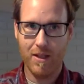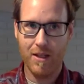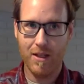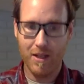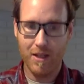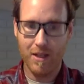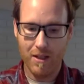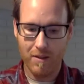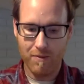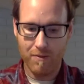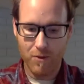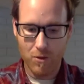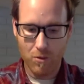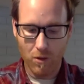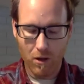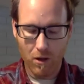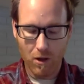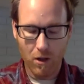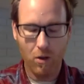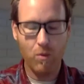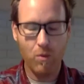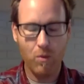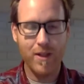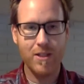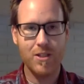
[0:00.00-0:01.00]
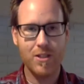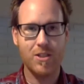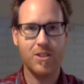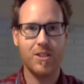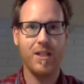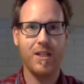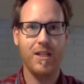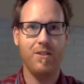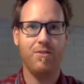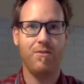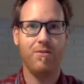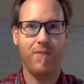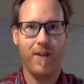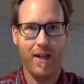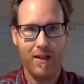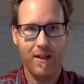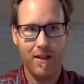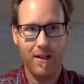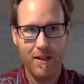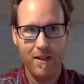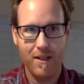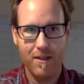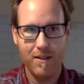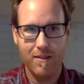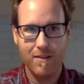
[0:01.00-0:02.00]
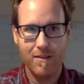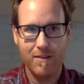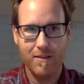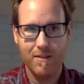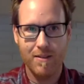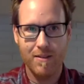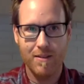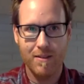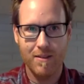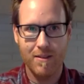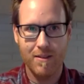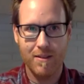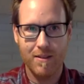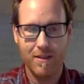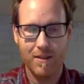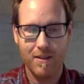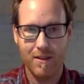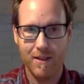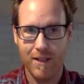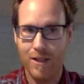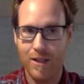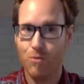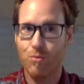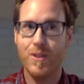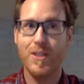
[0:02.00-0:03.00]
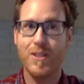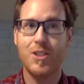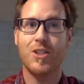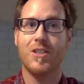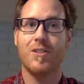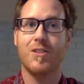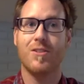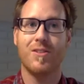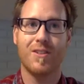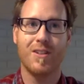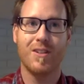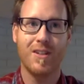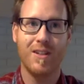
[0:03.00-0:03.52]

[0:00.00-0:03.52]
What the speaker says: If you always chase vanity, like riches,